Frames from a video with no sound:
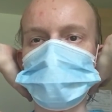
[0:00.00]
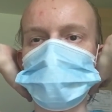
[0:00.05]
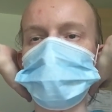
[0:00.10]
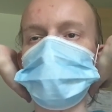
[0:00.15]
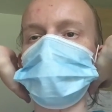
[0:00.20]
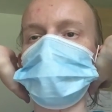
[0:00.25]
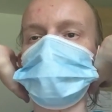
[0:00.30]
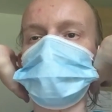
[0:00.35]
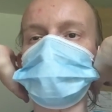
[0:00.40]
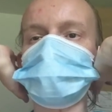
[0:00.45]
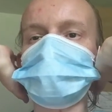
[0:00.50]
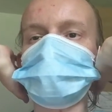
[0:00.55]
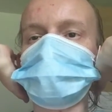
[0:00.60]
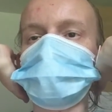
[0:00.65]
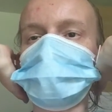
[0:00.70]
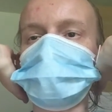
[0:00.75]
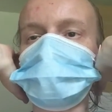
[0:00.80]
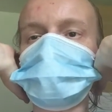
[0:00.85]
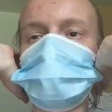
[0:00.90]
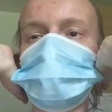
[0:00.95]
and
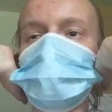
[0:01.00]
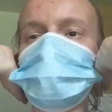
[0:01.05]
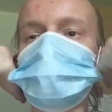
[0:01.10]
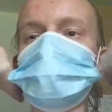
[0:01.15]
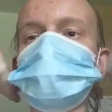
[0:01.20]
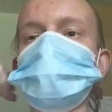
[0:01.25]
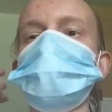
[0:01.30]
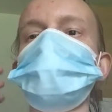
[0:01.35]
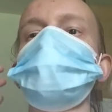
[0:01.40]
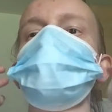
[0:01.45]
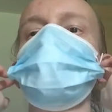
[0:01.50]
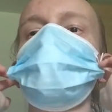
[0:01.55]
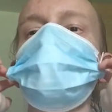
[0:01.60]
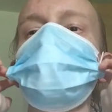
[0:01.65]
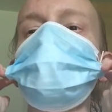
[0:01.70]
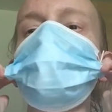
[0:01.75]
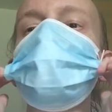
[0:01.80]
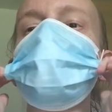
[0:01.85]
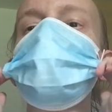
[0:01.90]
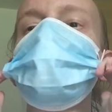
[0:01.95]
it's less likely,
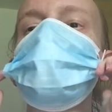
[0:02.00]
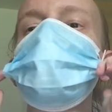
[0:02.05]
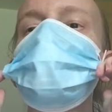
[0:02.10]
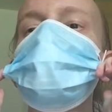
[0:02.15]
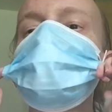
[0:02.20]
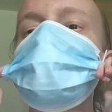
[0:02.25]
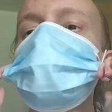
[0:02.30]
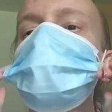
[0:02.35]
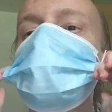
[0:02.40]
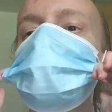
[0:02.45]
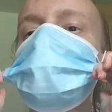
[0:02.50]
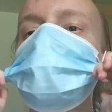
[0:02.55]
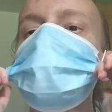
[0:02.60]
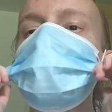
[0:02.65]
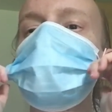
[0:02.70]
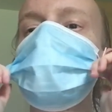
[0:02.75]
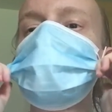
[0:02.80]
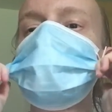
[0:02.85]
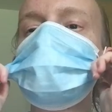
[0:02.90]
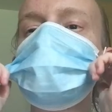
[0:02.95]
it might get
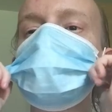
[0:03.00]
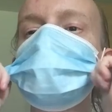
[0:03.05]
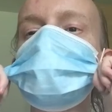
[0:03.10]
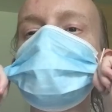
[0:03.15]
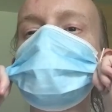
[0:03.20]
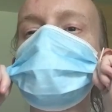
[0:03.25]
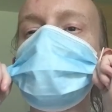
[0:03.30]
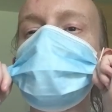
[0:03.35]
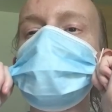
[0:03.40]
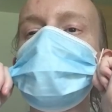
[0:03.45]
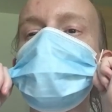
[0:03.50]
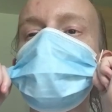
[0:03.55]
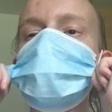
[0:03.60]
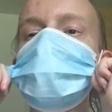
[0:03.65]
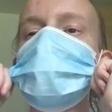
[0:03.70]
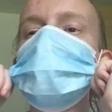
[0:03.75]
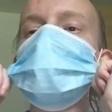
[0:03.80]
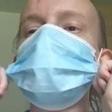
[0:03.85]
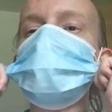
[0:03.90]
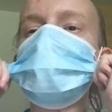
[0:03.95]
in through here,
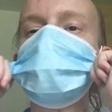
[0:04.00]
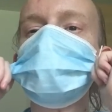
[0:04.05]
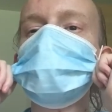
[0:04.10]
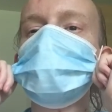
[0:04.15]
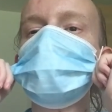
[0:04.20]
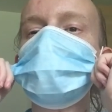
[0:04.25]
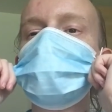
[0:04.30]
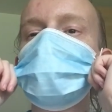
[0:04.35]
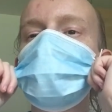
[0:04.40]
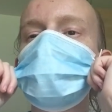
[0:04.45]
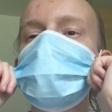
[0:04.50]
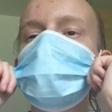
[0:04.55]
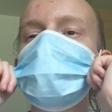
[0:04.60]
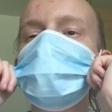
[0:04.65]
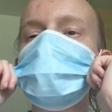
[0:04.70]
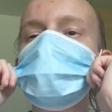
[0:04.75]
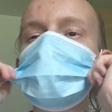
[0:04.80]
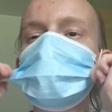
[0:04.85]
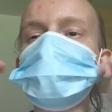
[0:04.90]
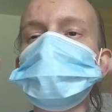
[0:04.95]

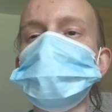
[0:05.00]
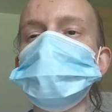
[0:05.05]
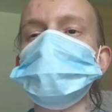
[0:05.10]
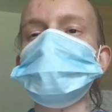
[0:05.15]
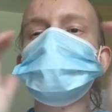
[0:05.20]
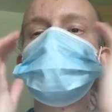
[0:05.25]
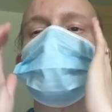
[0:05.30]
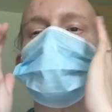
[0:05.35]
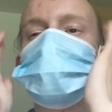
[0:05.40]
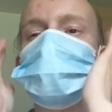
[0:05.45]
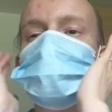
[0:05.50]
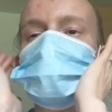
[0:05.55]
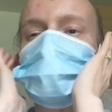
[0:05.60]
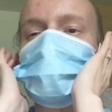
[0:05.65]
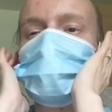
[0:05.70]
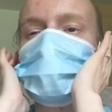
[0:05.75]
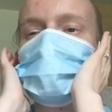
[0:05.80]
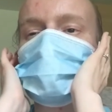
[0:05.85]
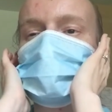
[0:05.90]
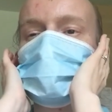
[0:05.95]
but it's less
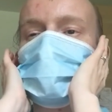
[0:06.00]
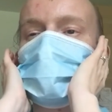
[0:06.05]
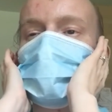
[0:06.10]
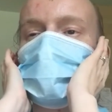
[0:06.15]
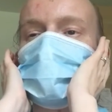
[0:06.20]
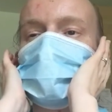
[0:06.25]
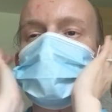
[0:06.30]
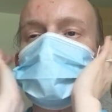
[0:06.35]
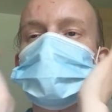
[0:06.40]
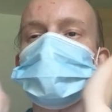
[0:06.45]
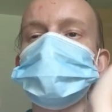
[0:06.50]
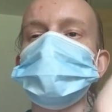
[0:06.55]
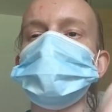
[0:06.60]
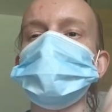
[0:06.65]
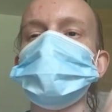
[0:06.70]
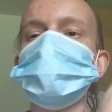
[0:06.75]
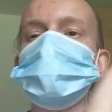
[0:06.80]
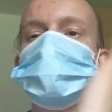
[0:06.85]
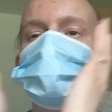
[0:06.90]
likely to get in through.